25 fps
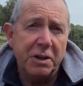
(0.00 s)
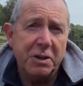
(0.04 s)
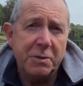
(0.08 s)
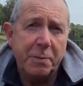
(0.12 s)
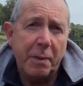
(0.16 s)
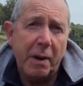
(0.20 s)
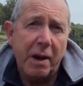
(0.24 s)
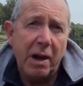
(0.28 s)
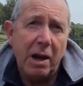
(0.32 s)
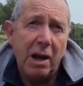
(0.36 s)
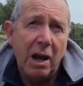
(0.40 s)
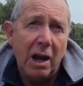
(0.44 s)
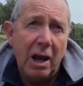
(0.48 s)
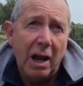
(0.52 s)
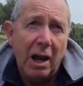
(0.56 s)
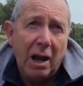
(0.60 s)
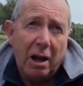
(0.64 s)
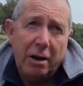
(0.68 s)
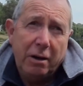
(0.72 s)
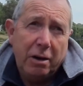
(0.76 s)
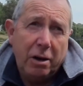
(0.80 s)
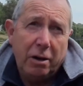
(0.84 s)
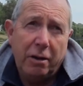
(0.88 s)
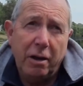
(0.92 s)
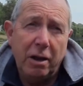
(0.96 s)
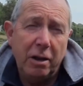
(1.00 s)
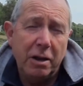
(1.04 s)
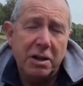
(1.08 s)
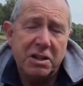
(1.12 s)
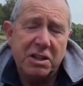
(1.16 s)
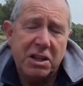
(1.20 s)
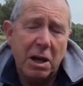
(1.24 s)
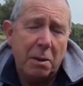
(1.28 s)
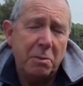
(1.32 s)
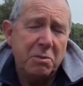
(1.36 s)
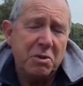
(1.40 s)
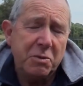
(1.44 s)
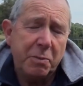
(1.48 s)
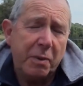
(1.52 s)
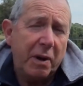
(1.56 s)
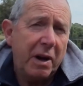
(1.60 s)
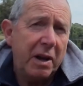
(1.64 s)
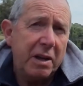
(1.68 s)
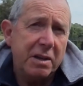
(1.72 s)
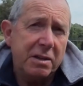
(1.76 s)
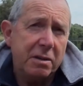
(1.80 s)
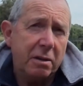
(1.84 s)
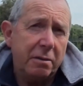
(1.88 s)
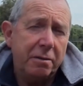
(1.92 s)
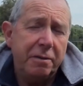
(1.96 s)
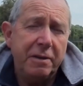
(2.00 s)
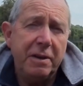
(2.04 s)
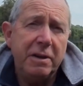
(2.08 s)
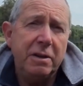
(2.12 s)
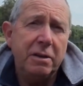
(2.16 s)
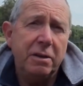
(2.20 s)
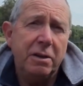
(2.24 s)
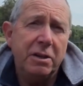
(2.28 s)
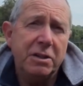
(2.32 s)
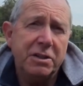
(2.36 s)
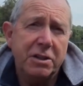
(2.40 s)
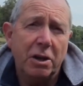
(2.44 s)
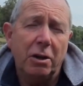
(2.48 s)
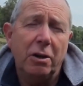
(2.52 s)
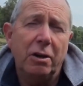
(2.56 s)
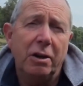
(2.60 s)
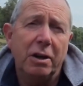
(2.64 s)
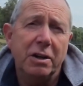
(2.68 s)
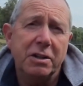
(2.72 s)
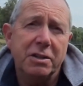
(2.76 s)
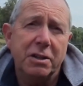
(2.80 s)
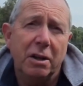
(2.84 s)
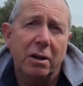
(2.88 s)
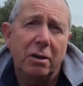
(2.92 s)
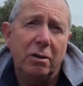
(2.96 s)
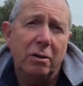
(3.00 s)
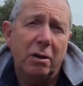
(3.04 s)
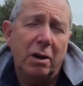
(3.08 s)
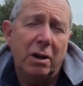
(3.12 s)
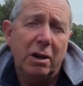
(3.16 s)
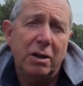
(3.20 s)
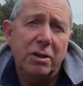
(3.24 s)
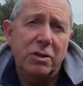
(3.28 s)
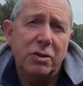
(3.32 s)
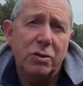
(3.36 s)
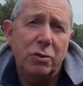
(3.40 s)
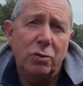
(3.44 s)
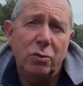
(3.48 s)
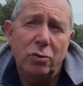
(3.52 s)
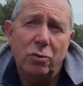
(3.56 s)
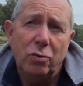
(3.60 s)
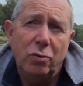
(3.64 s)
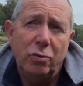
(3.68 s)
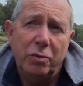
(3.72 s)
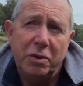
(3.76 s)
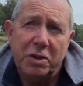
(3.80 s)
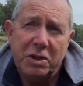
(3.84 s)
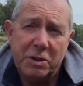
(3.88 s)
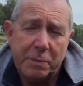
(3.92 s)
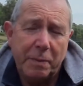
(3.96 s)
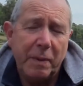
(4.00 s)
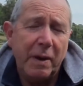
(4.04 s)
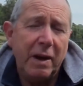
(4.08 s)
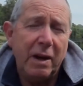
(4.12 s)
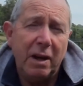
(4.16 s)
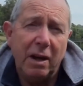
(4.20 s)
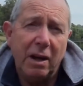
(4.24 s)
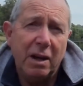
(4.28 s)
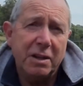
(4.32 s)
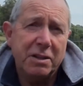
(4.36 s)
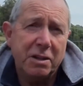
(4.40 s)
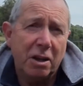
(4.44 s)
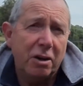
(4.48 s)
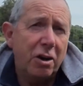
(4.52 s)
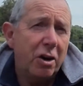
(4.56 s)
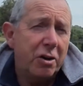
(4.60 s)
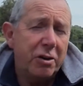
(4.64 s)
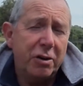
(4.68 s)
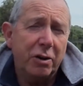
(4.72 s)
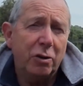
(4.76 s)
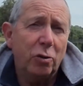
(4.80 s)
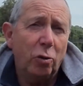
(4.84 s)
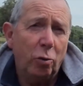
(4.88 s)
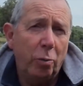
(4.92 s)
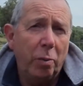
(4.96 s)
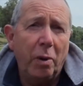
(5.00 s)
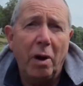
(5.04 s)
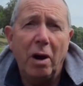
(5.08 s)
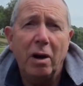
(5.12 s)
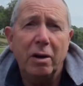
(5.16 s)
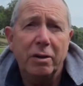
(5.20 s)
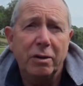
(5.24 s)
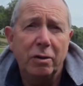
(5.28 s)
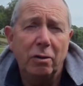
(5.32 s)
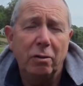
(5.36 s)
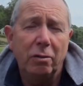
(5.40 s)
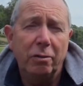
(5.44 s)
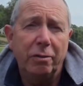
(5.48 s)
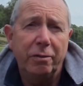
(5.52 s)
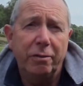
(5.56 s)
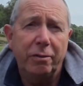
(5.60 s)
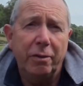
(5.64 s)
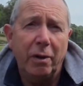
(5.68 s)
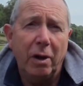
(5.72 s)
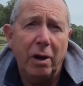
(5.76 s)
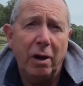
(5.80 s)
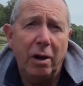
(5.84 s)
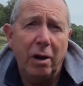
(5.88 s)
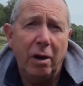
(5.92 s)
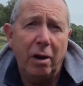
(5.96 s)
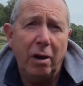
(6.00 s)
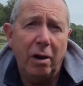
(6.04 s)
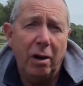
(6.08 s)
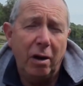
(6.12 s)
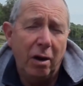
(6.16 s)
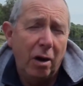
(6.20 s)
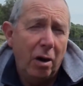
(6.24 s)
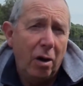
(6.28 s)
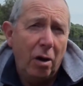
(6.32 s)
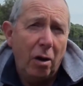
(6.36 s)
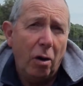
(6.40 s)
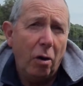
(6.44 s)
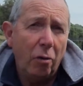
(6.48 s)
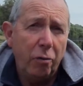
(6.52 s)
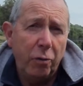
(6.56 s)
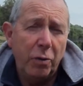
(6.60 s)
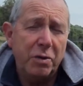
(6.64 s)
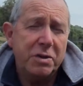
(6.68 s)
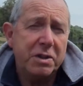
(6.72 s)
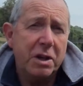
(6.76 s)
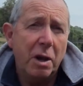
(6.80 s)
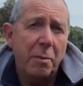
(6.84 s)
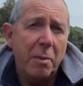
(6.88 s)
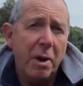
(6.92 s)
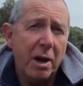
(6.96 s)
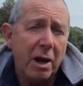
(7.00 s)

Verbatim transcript: the Spey, and they're the same springs that feed the distilleries now. And so the Spey is an integral part of uh, of whisky